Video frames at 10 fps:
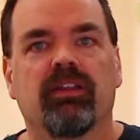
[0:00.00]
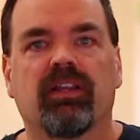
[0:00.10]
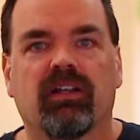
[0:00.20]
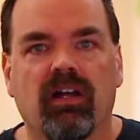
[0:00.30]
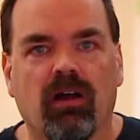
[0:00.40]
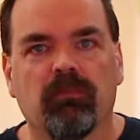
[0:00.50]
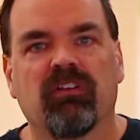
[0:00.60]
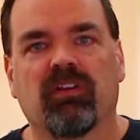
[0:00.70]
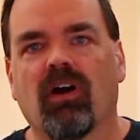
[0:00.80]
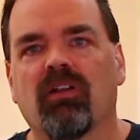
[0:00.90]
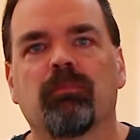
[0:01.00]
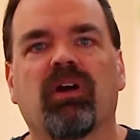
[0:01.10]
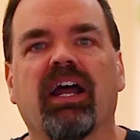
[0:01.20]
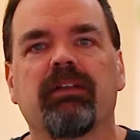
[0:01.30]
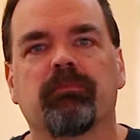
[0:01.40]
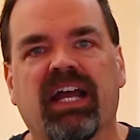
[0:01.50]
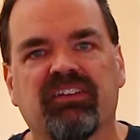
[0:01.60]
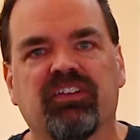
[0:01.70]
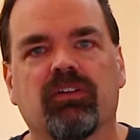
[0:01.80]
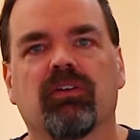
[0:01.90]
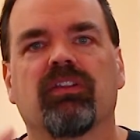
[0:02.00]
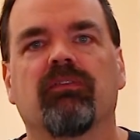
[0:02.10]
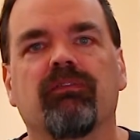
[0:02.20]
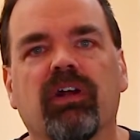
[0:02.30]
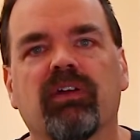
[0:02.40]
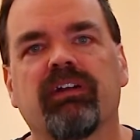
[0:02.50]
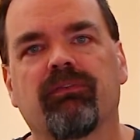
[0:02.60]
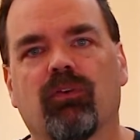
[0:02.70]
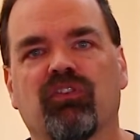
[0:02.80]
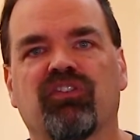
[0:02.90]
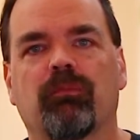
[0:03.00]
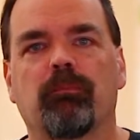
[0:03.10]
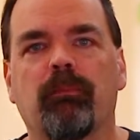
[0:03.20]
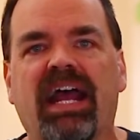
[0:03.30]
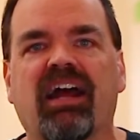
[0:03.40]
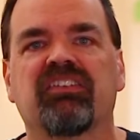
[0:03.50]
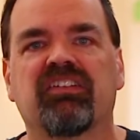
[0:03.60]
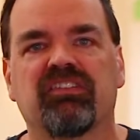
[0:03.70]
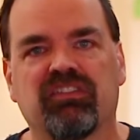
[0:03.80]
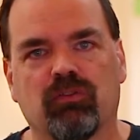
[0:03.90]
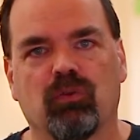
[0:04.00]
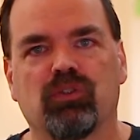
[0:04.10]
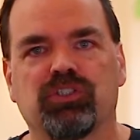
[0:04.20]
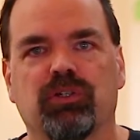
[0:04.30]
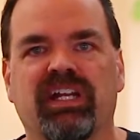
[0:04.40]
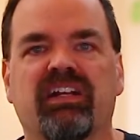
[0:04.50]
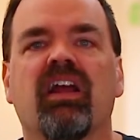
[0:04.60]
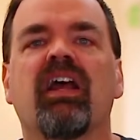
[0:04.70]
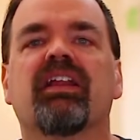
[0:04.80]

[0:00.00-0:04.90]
the Columbine Massacre, the very first mass school shooting